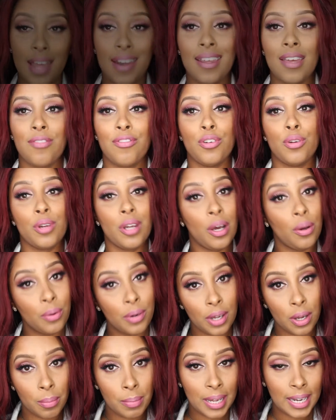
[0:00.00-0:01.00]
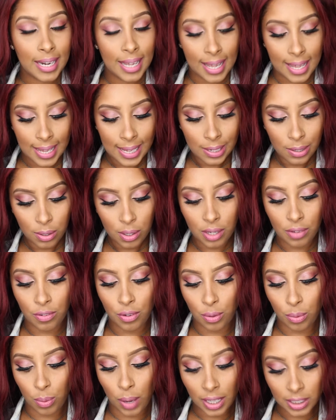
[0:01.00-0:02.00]
And if you don't know by now, if
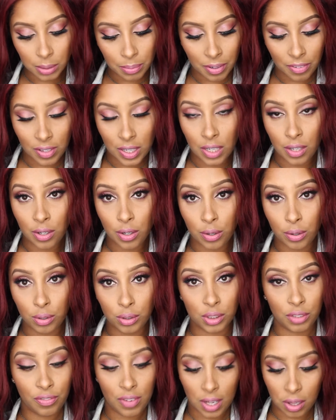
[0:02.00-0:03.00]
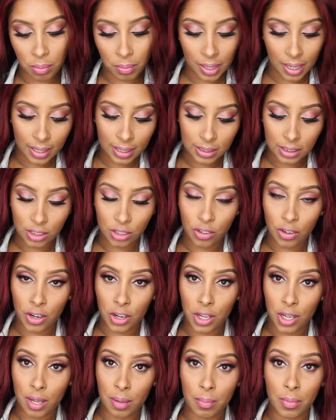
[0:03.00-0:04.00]
you watch my videos or follow me on
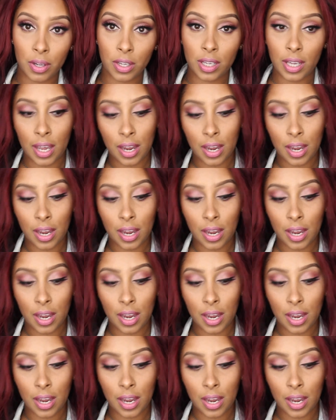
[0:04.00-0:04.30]
Instagram and